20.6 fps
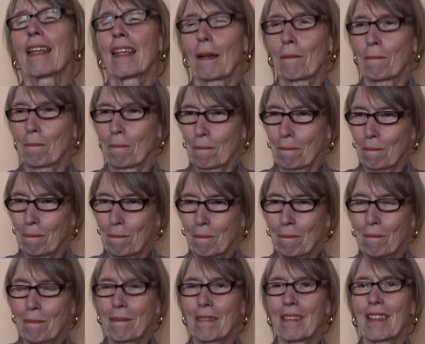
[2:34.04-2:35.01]
Yeah.
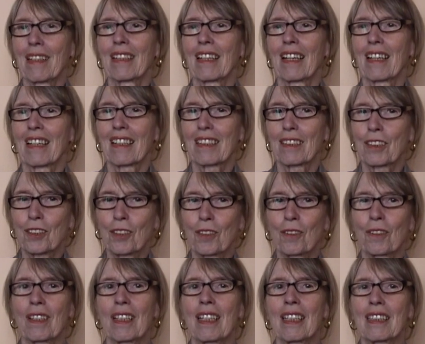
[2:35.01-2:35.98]

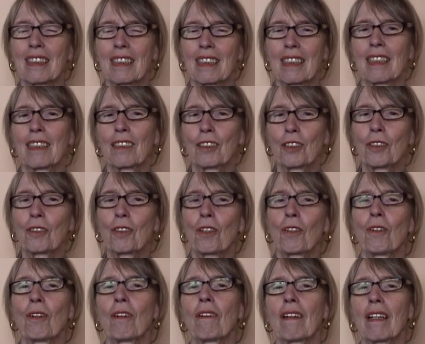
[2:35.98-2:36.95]
So you
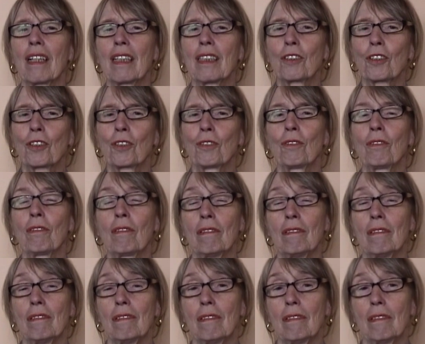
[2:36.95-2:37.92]
go into
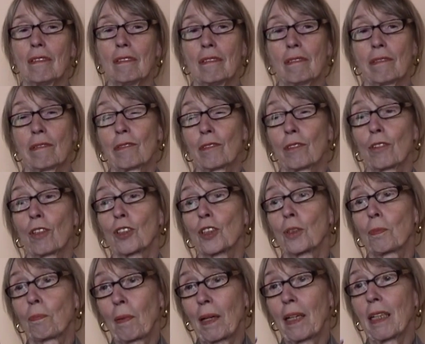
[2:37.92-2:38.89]
the
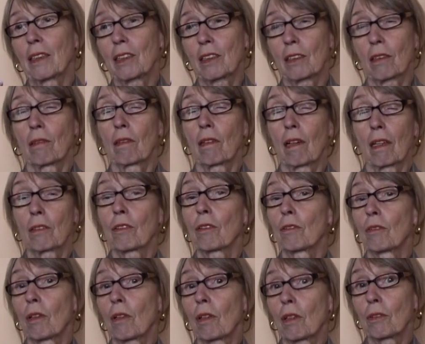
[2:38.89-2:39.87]
space, or I
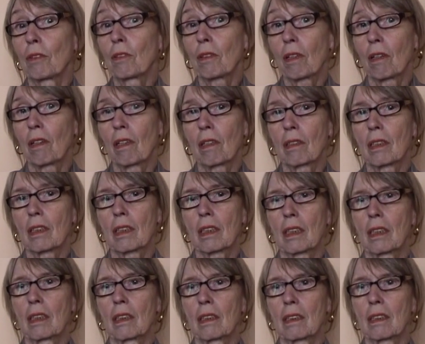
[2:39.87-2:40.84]
don't know how you call it,
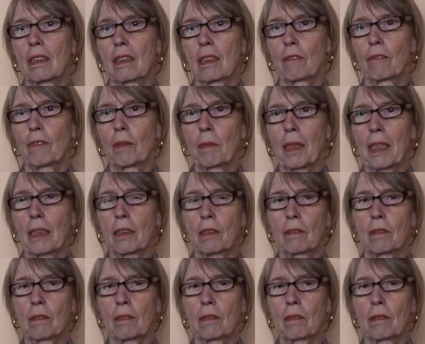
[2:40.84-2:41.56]
in the Silva mind